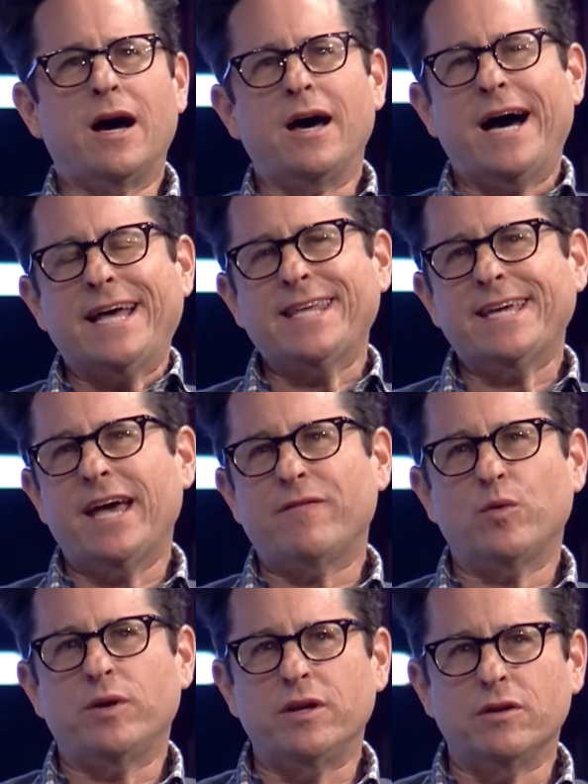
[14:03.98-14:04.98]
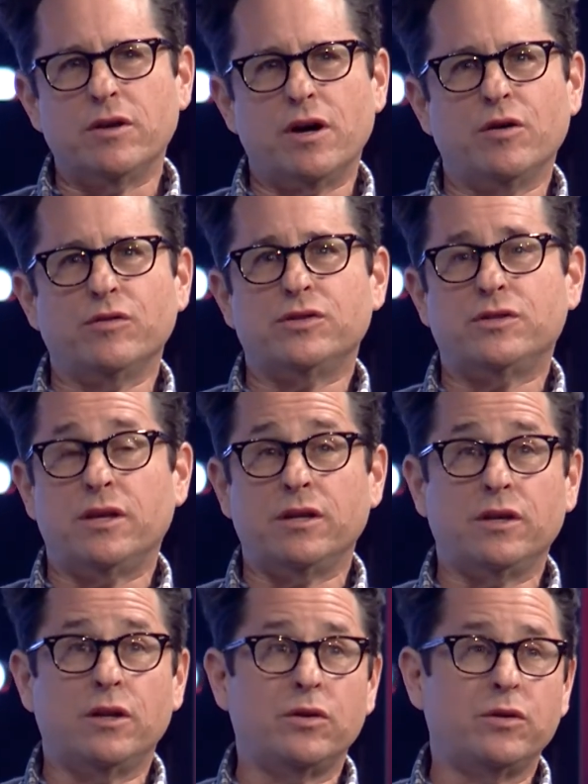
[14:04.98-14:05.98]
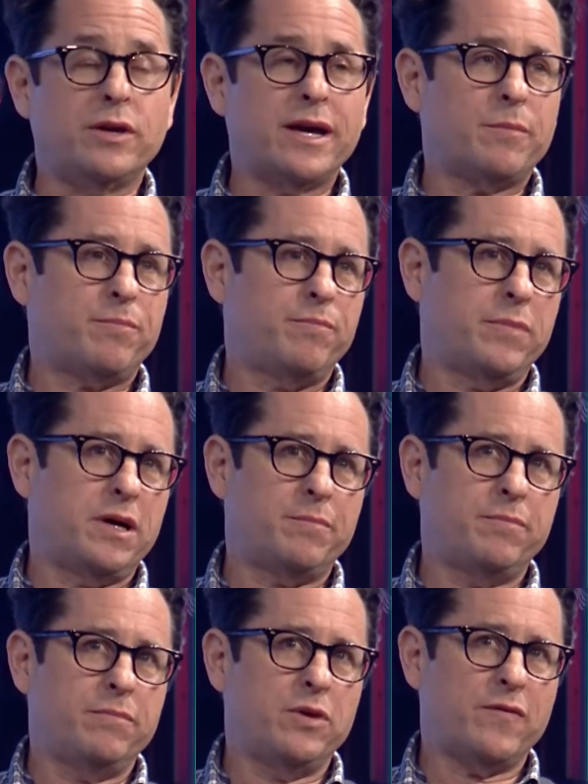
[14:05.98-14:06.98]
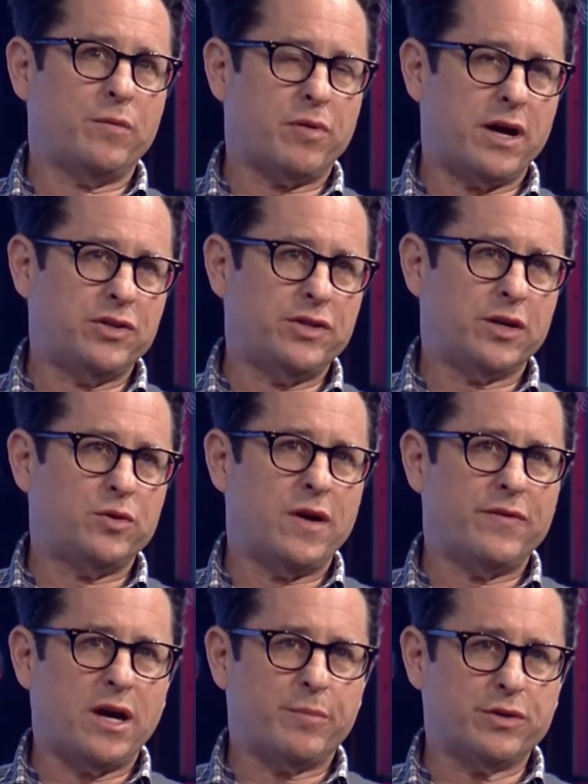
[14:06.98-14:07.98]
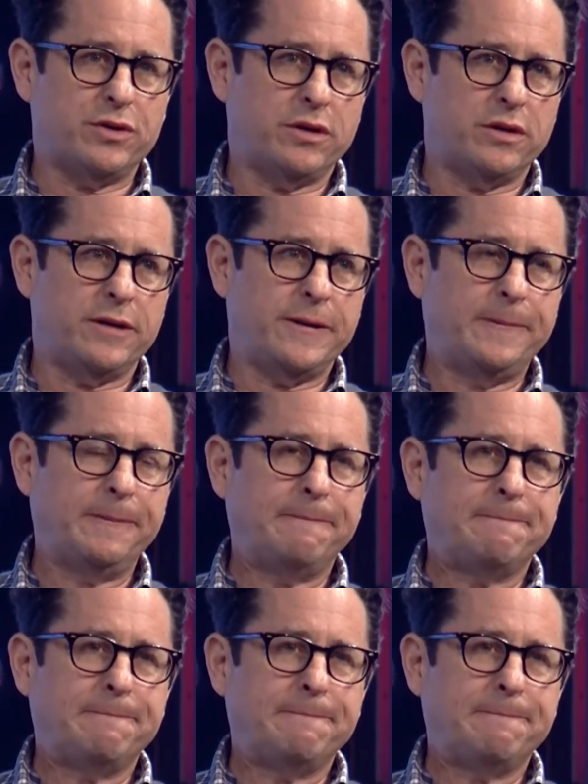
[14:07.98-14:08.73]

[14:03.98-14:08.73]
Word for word: I, I, think everyone here knows that you know you get a, a you have a project, you have an opportunity,